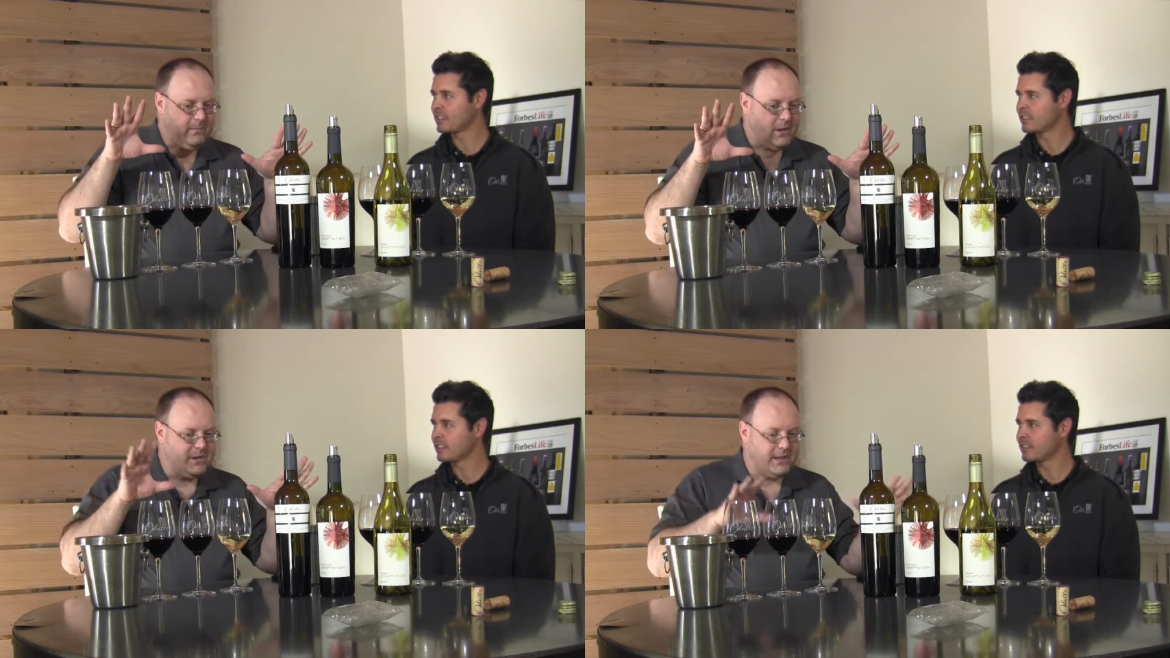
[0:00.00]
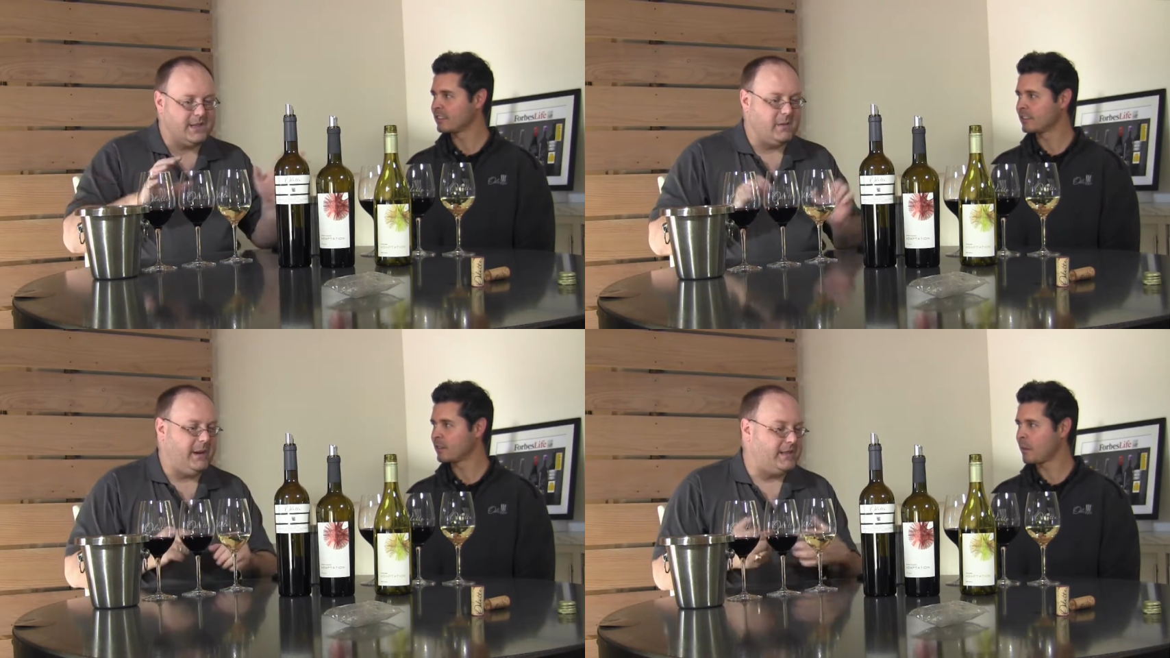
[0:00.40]
Speaker 1: so
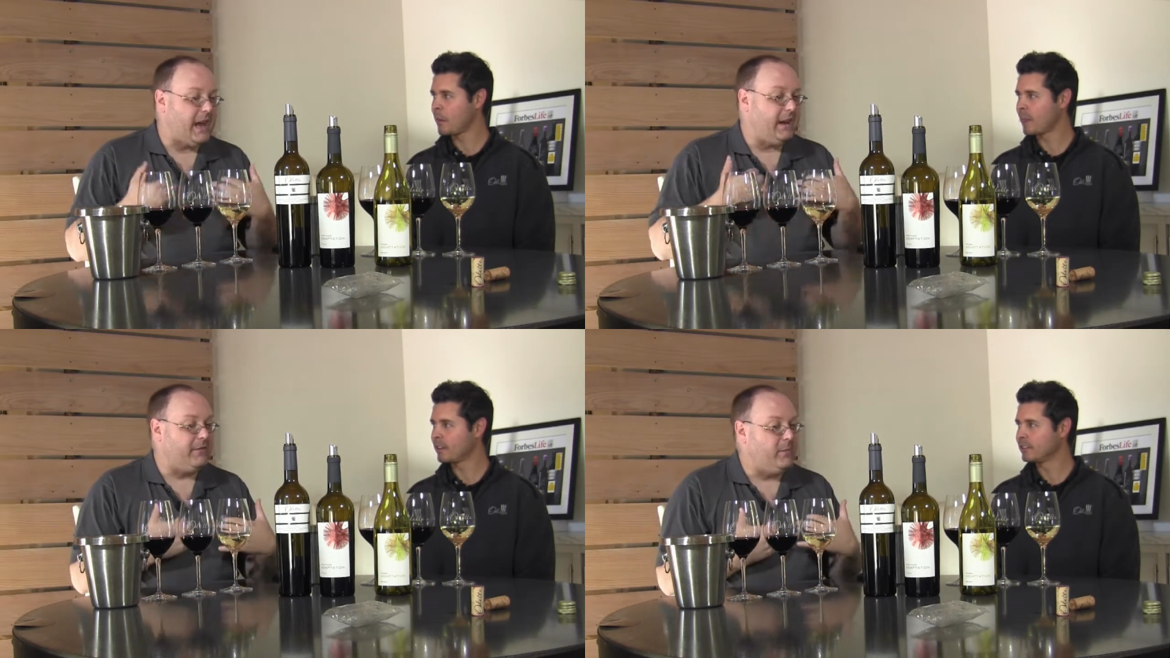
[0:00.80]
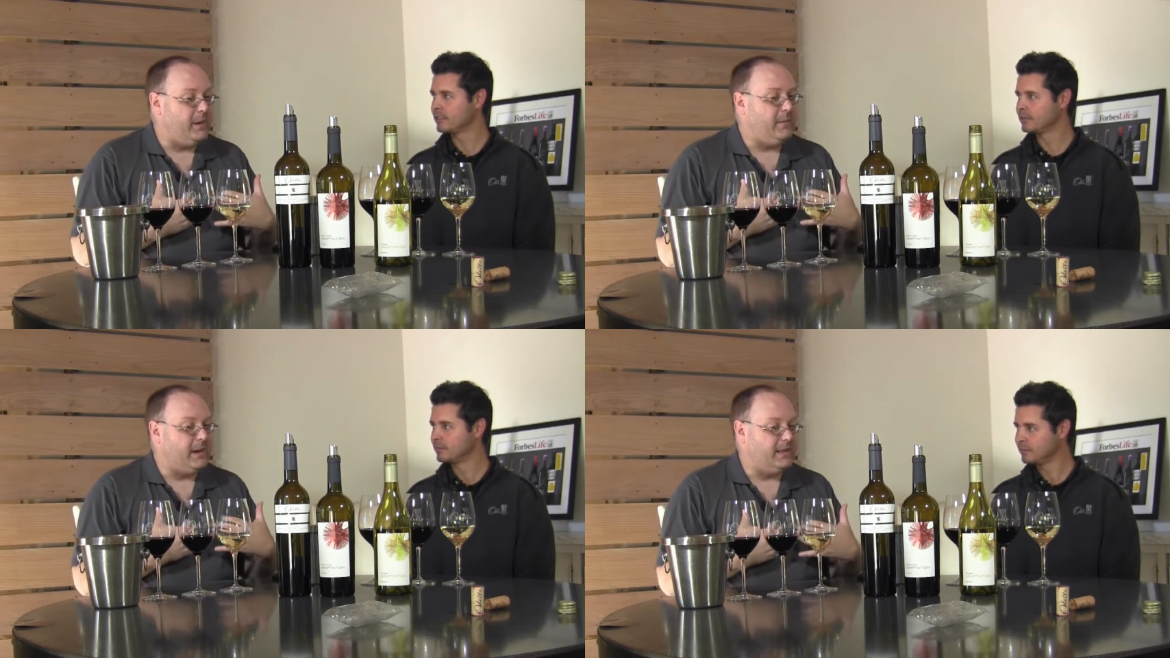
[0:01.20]
this is going to be exciting for
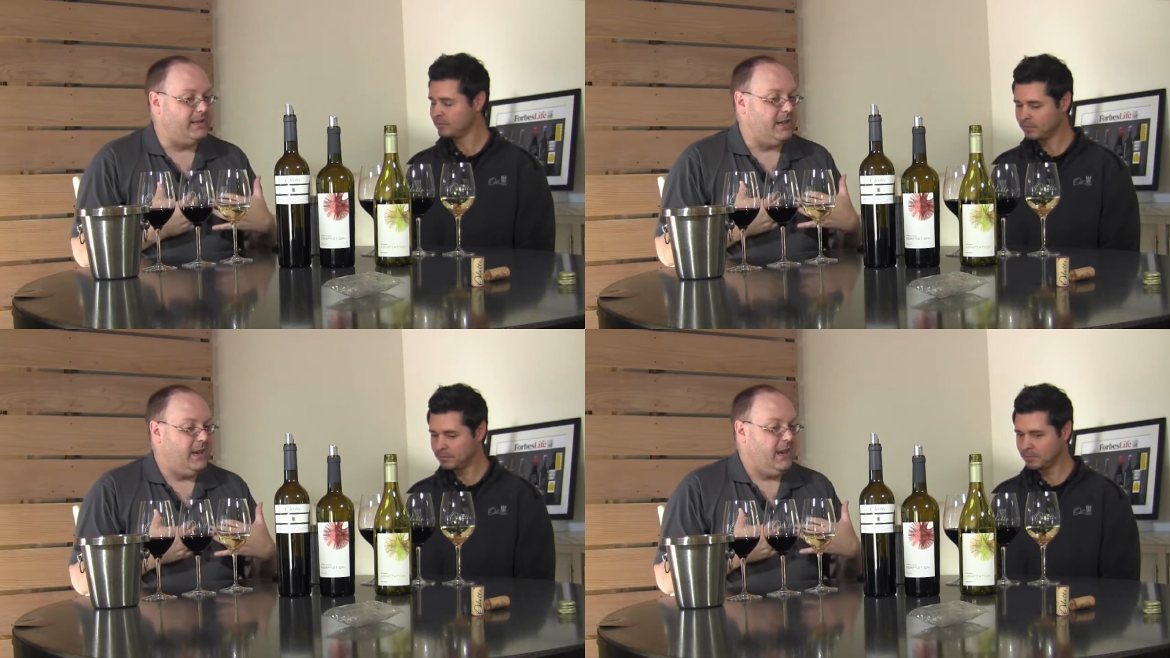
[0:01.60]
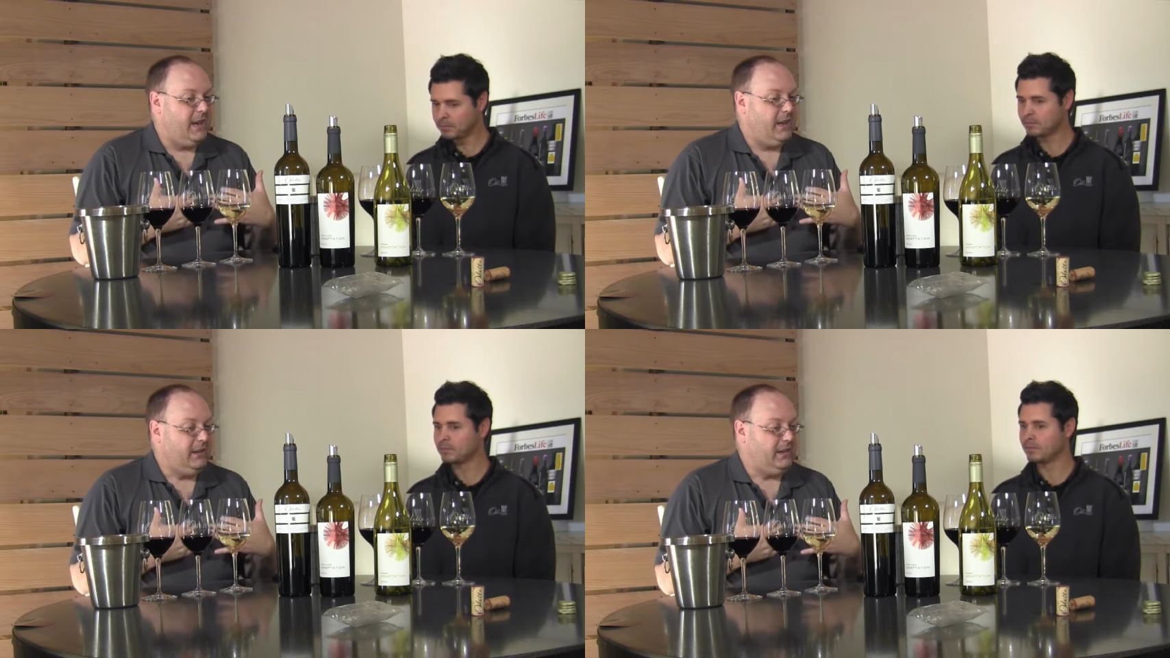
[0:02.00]
me because
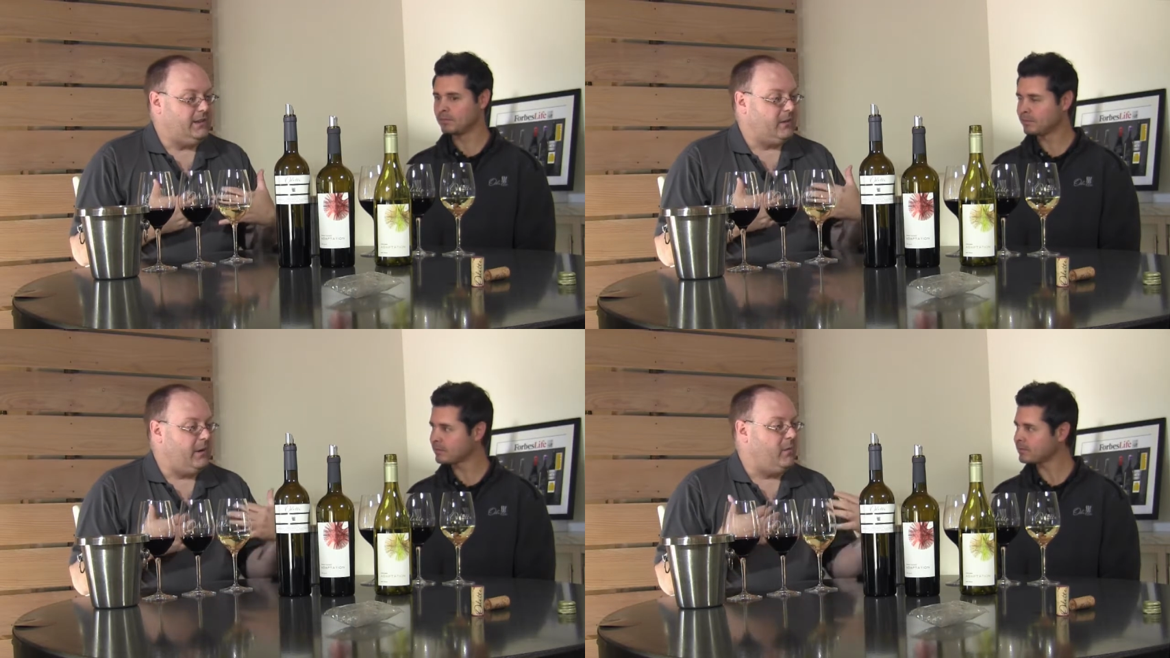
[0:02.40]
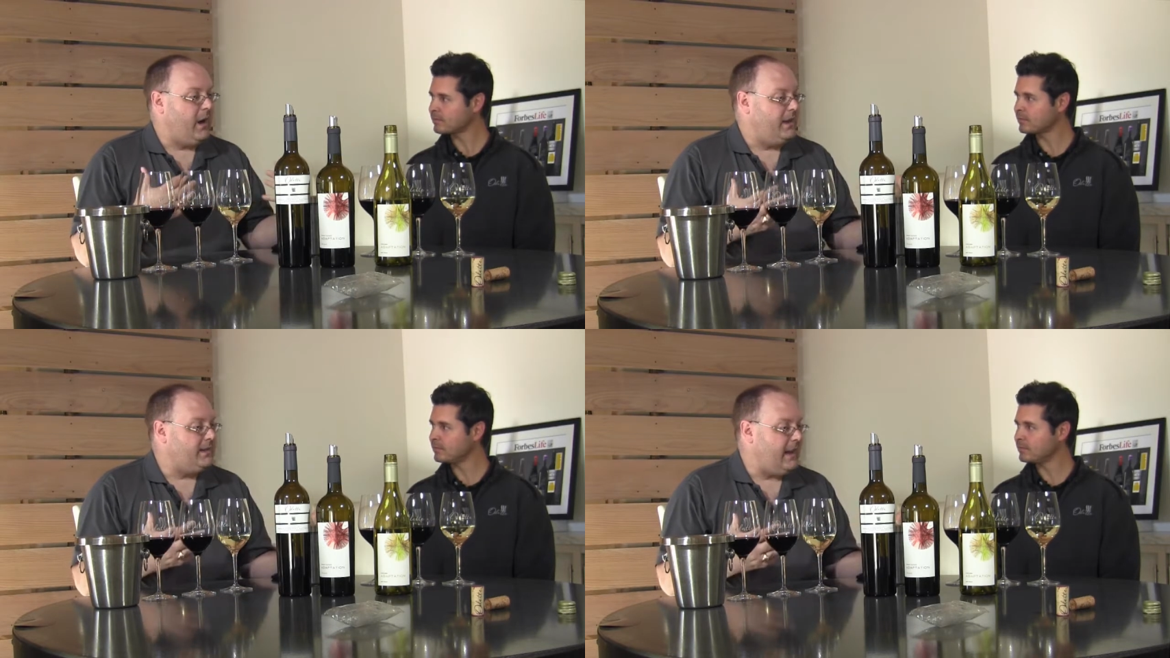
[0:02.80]
these are going to be
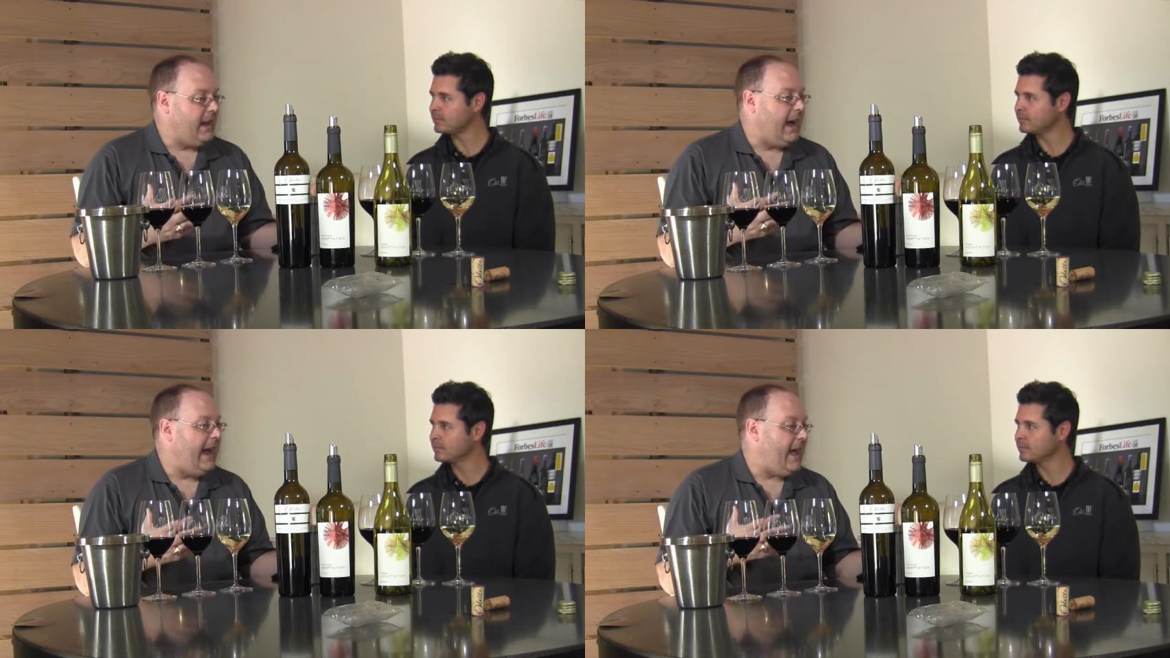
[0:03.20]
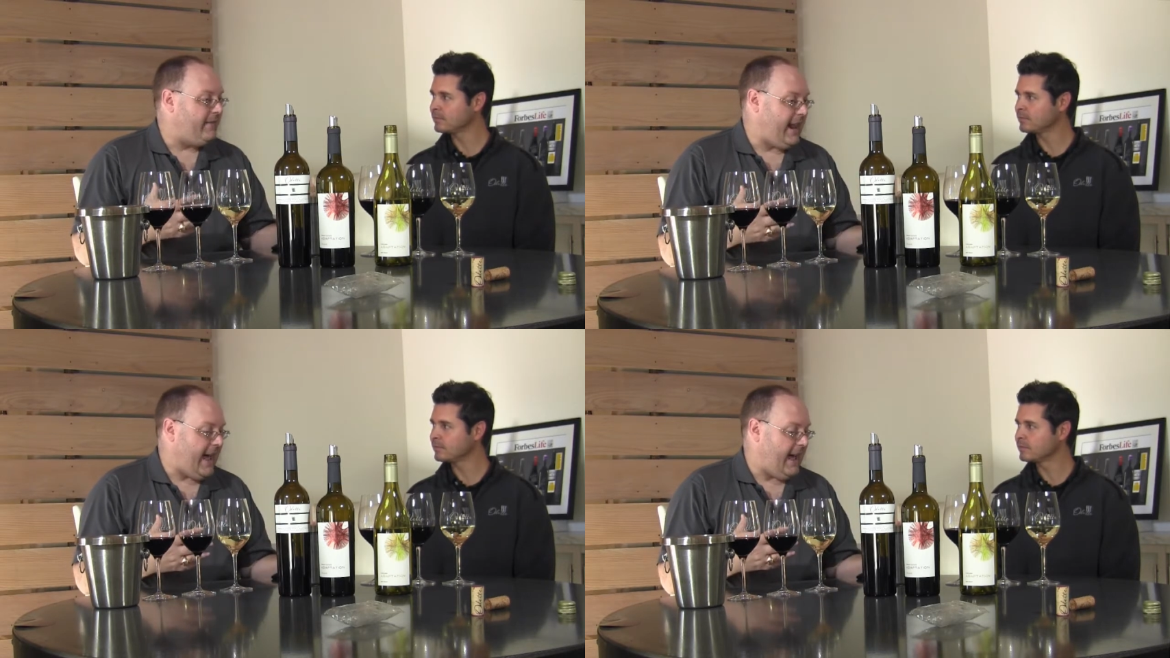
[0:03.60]
wines that I
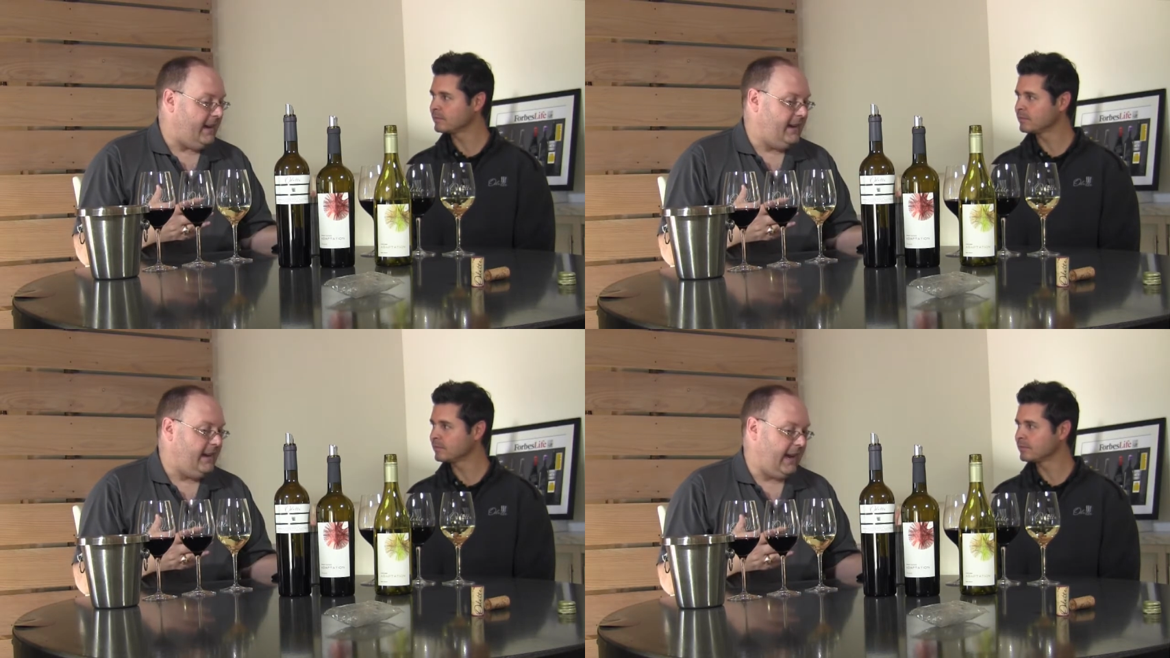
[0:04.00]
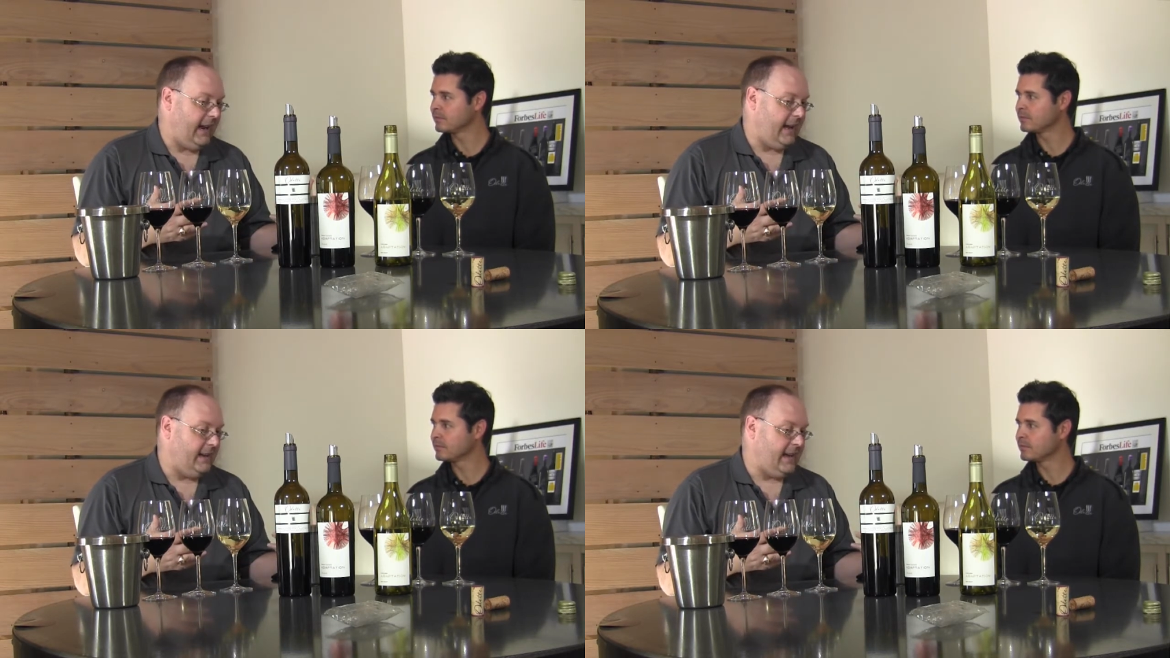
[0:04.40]
haven't had,
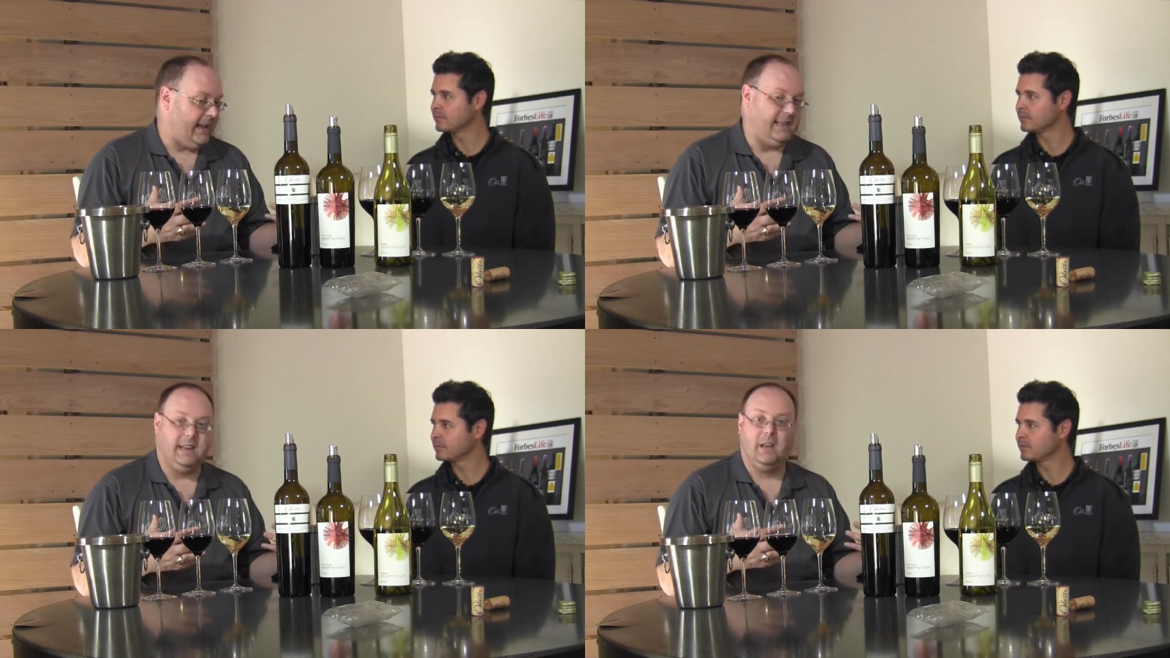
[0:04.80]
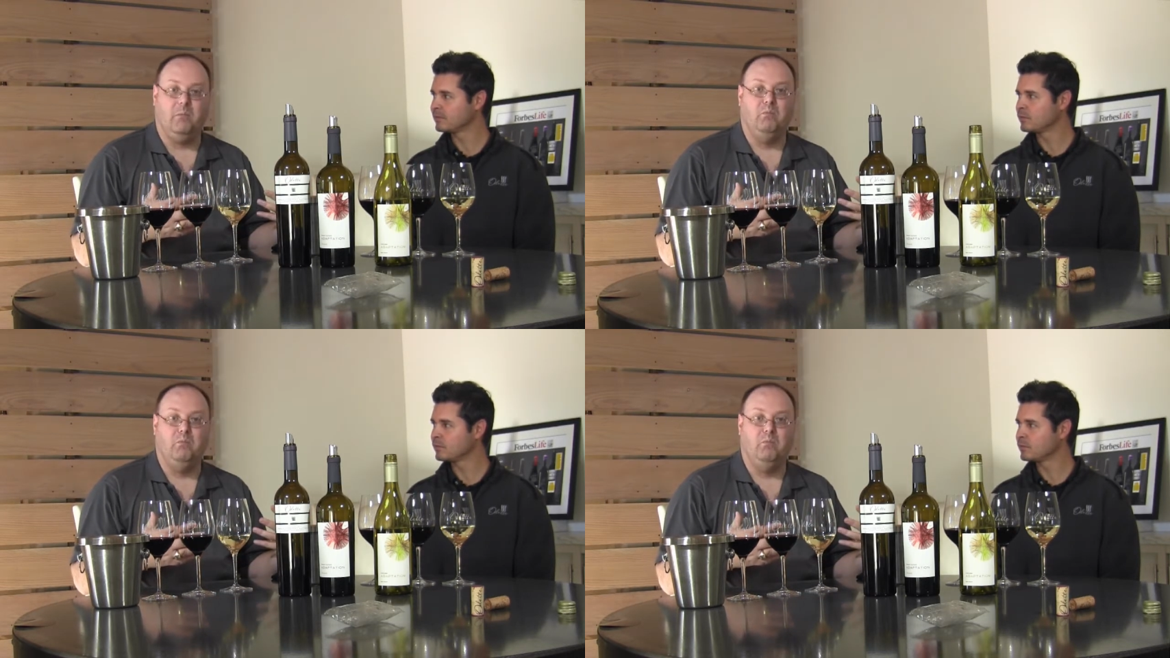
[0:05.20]
and I think